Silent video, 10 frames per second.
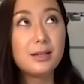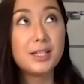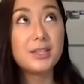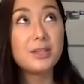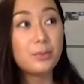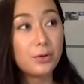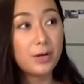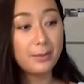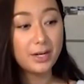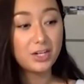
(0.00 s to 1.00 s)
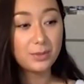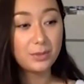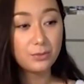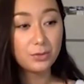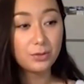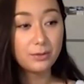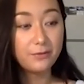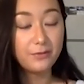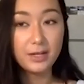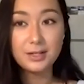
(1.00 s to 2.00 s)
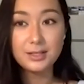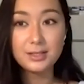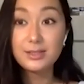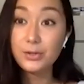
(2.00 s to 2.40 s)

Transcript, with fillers: again, the program management role varies